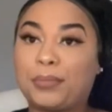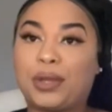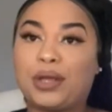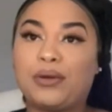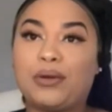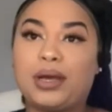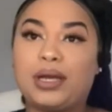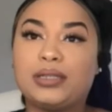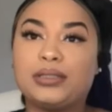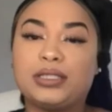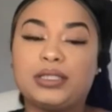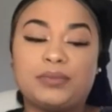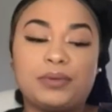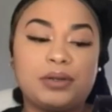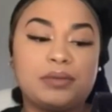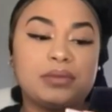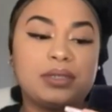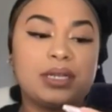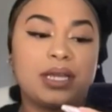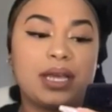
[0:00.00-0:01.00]
go ahead and just put
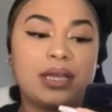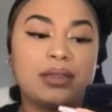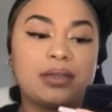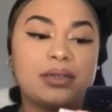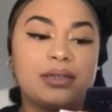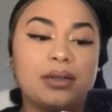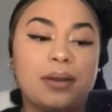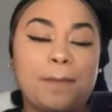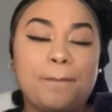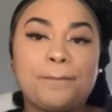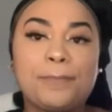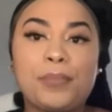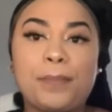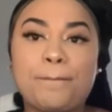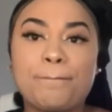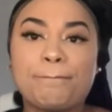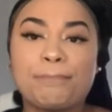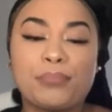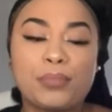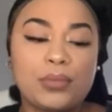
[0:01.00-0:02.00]
them together,
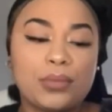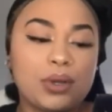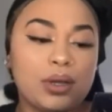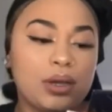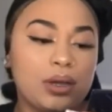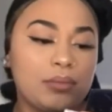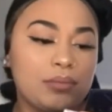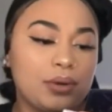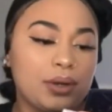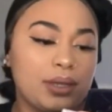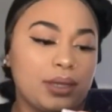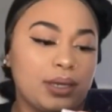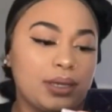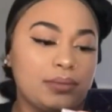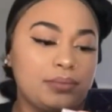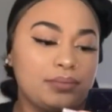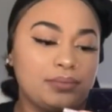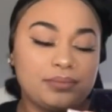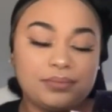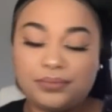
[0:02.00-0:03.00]
ombre them.